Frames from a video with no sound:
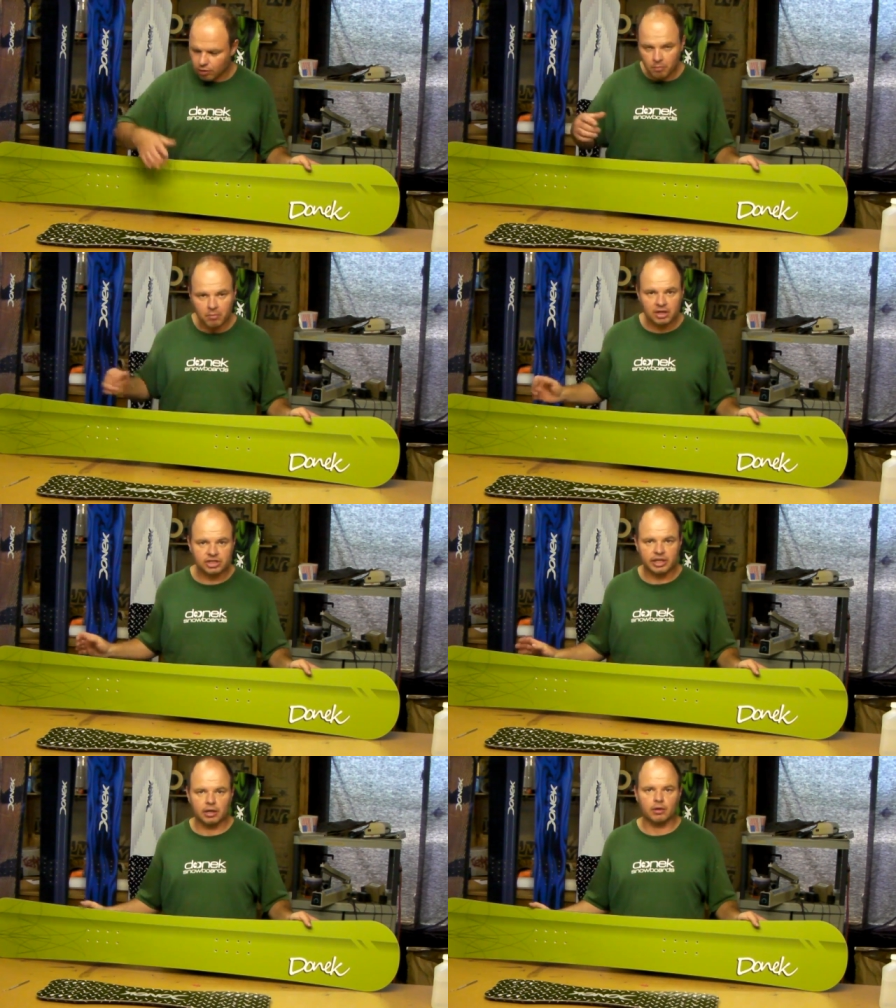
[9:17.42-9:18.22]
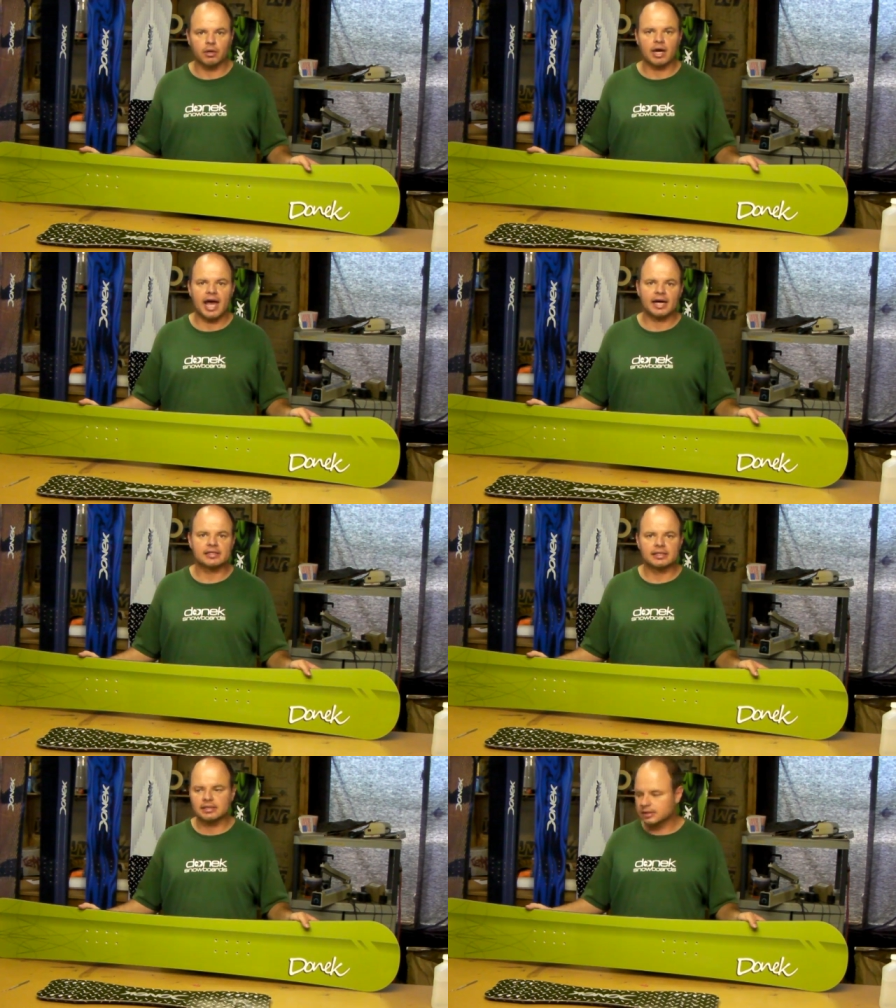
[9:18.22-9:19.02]
much narrower
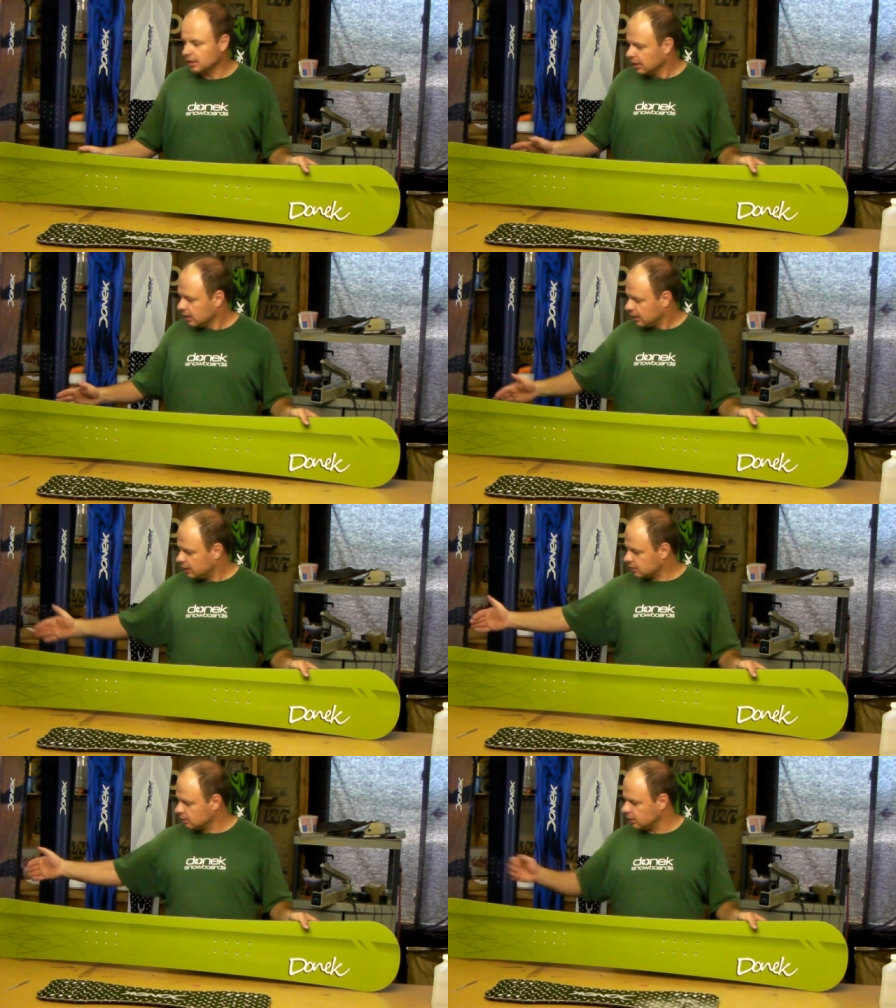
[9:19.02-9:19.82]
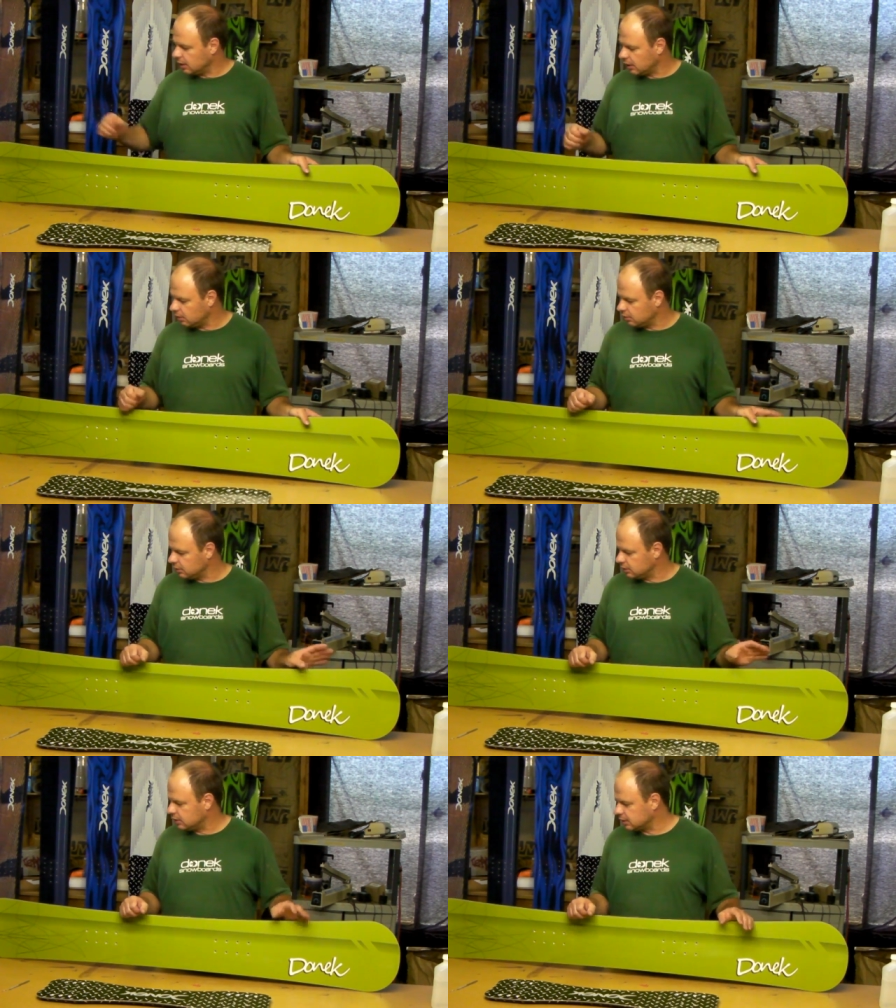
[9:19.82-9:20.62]
axis, and it's only
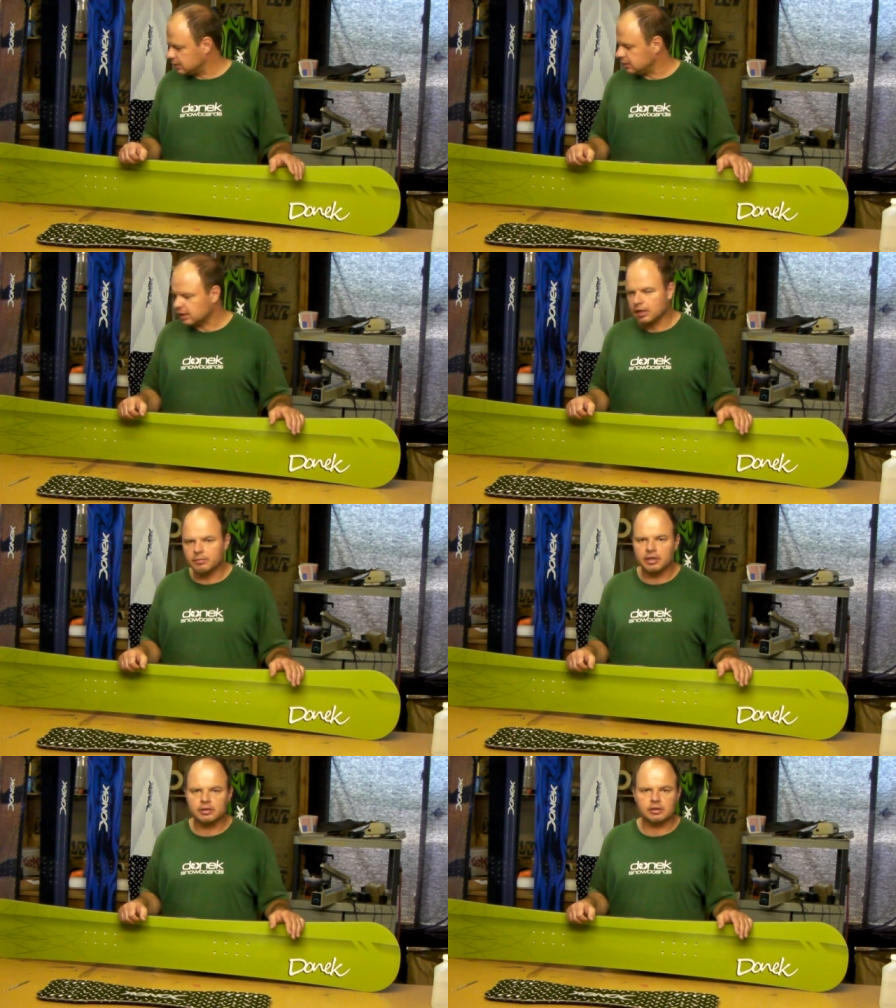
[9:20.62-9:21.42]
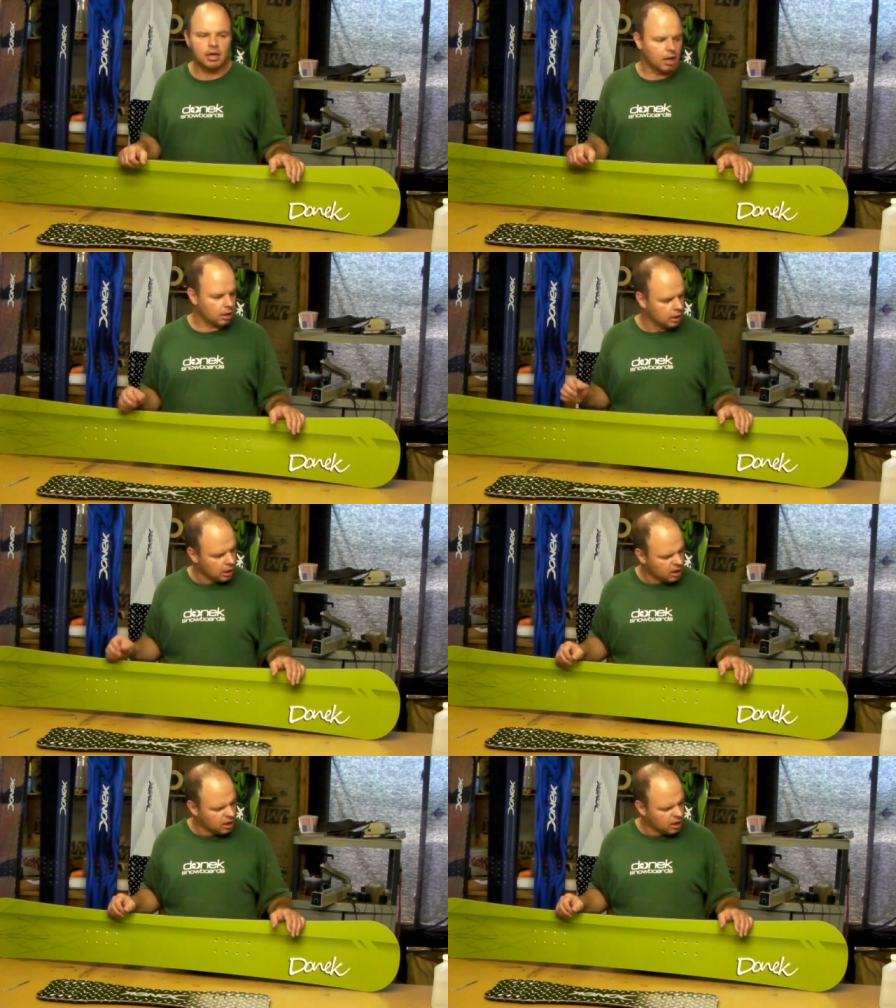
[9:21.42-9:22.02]
160 centimeters long.